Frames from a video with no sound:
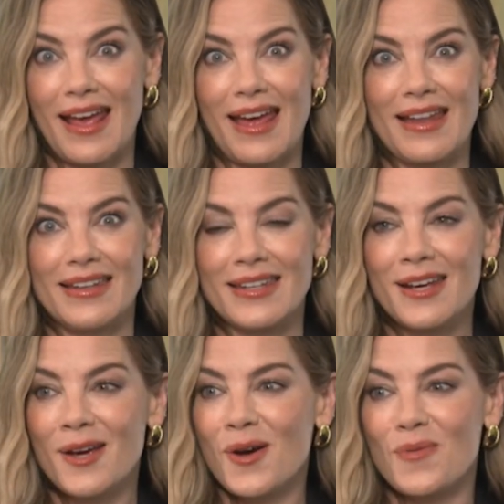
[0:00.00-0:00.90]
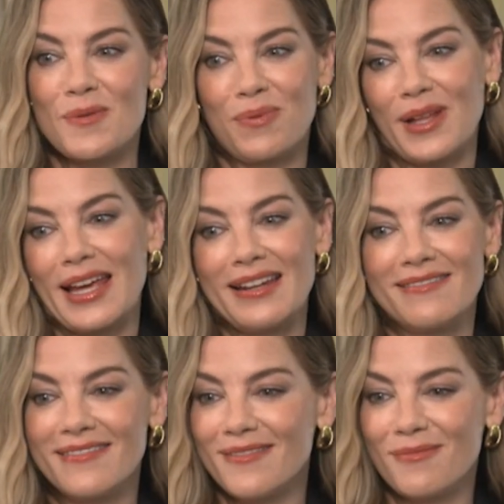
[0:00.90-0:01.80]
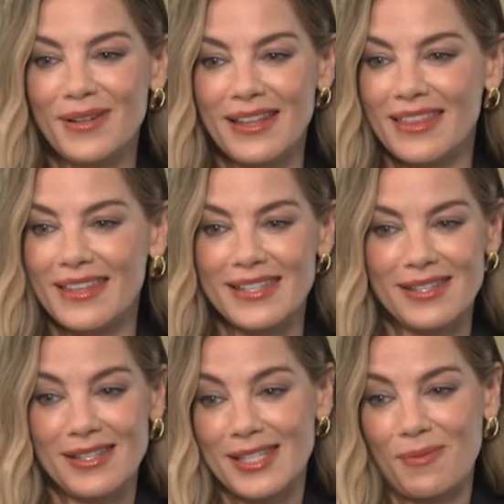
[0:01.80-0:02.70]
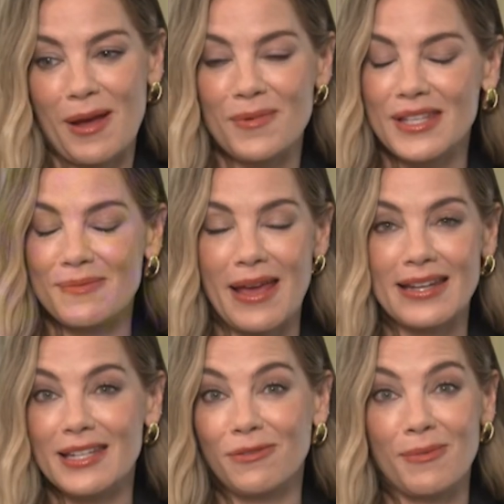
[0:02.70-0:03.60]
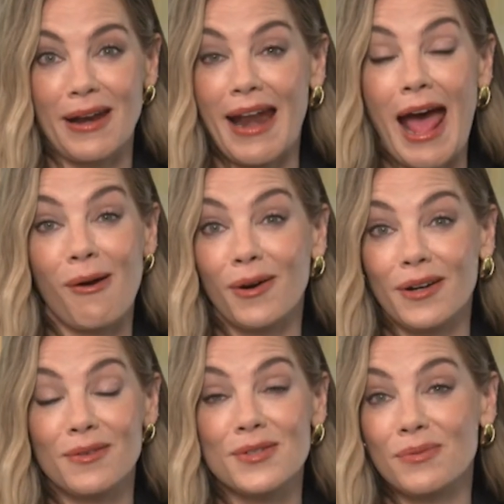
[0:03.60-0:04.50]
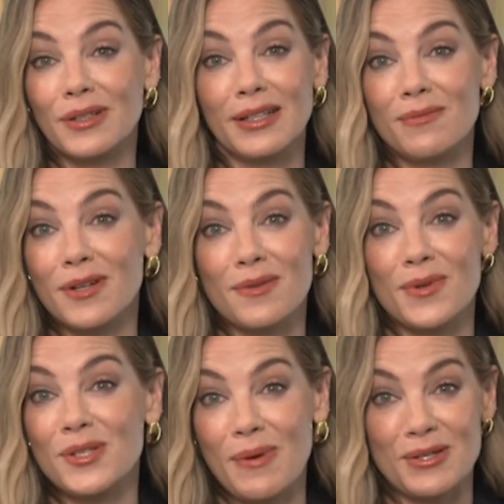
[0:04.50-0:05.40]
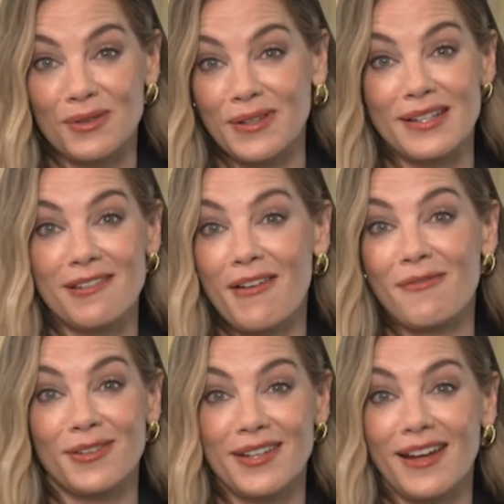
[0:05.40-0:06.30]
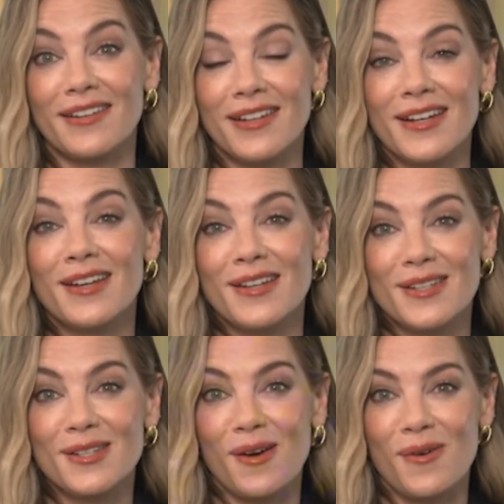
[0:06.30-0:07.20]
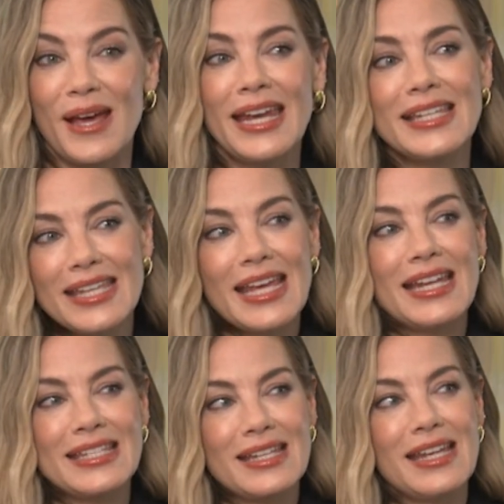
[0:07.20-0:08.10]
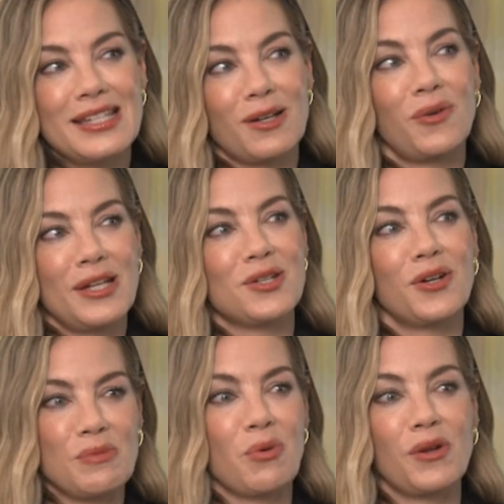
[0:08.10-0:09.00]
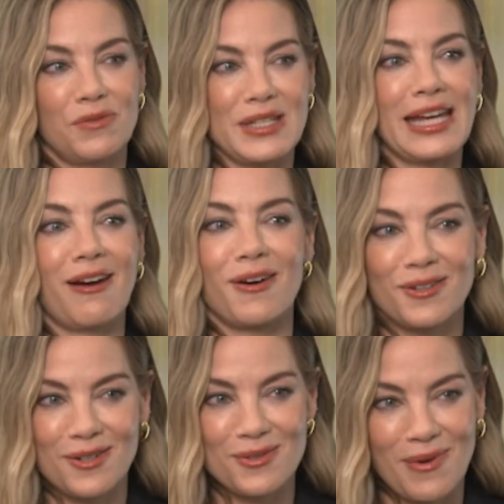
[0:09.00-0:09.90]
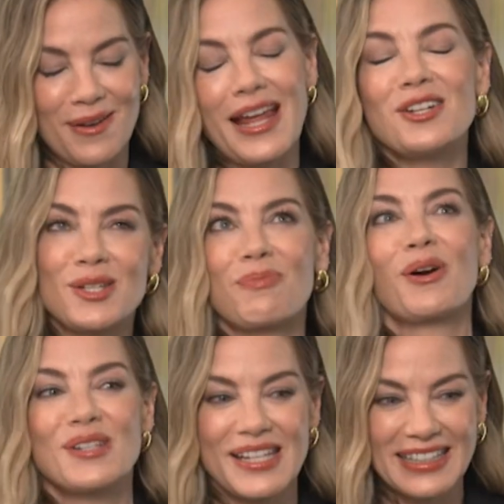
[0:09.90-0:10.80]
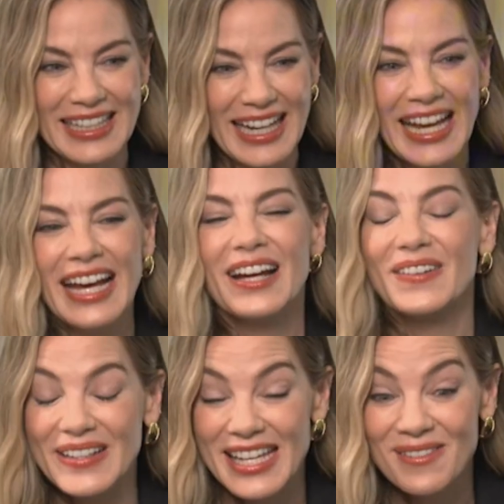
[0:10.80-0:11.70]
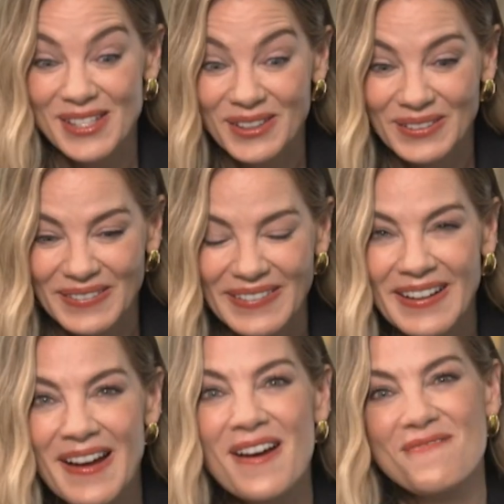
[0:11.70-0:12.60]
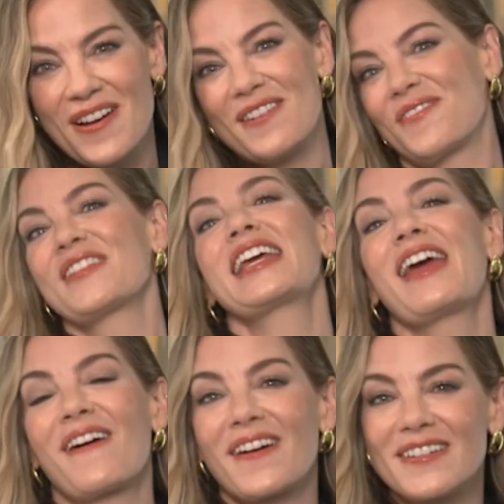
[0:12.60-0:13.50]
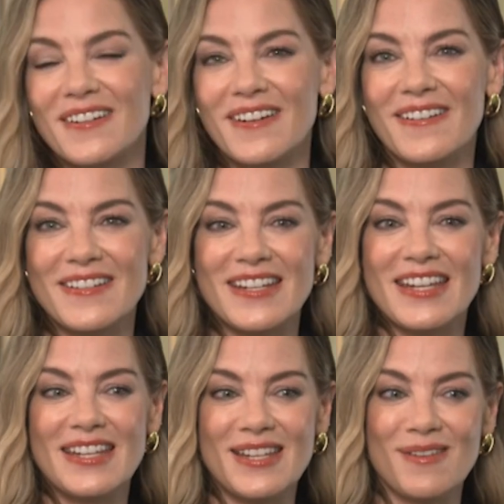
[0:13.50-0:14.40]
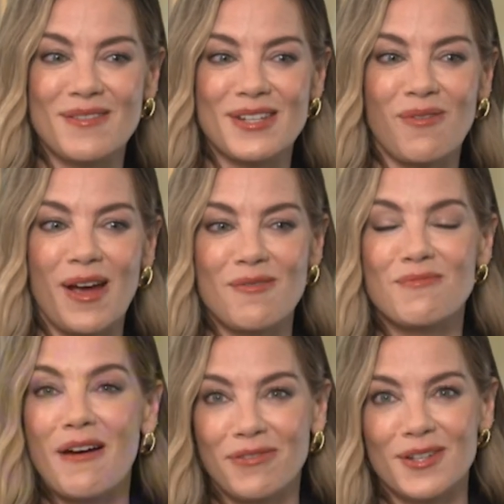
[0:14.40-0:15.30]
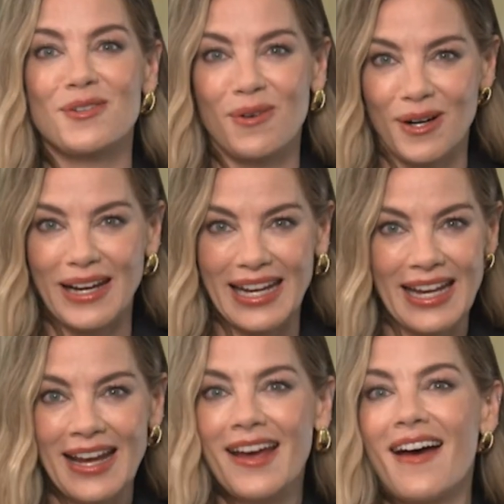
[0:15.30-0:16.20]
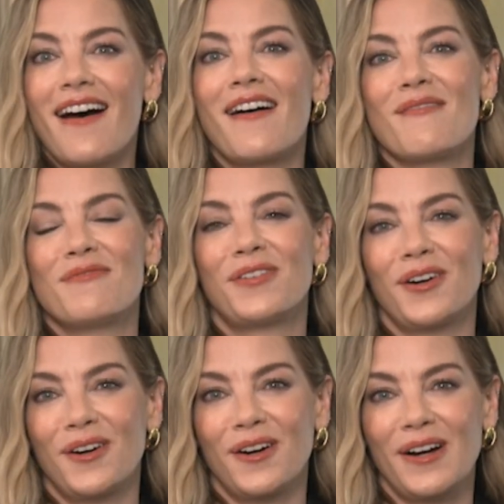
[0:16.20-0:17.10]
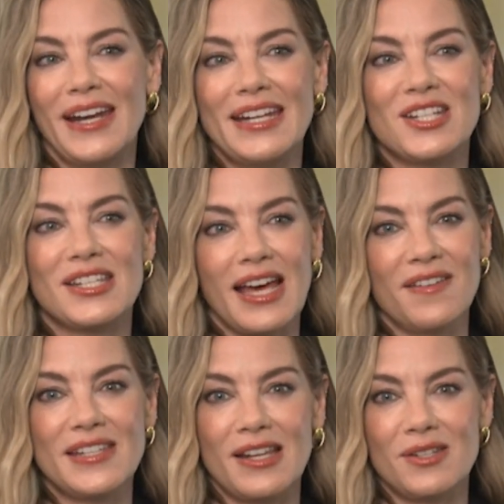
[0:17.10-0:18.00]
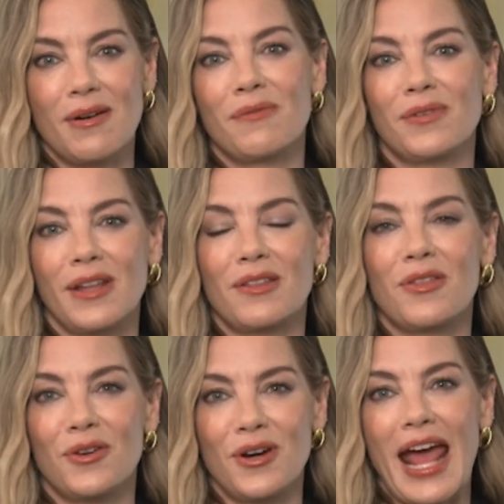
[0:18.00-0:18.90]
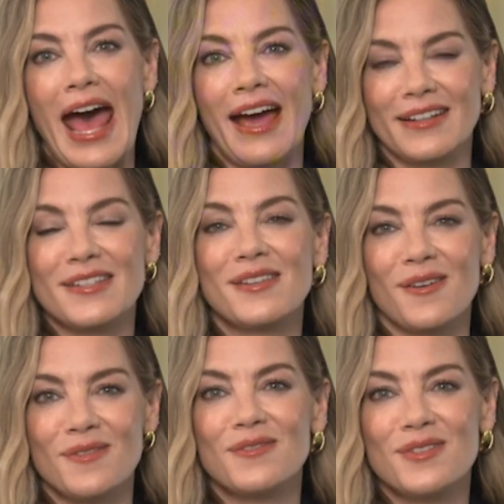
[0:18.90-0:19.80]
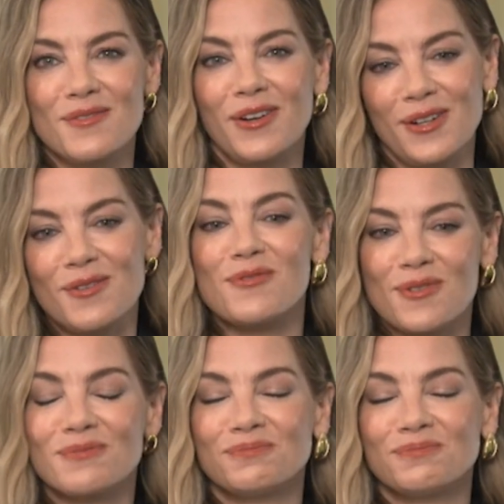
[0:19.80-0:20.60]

And we played with this and swam with this manatee for about an hour, and it was really one of the most special things I've ever done. So, and it's a great turning point for the character as well. Not just personally, it was cool, but for the character, it was quite revelatory for her, and it just kind of sets her up for like the third act. So it was very cool.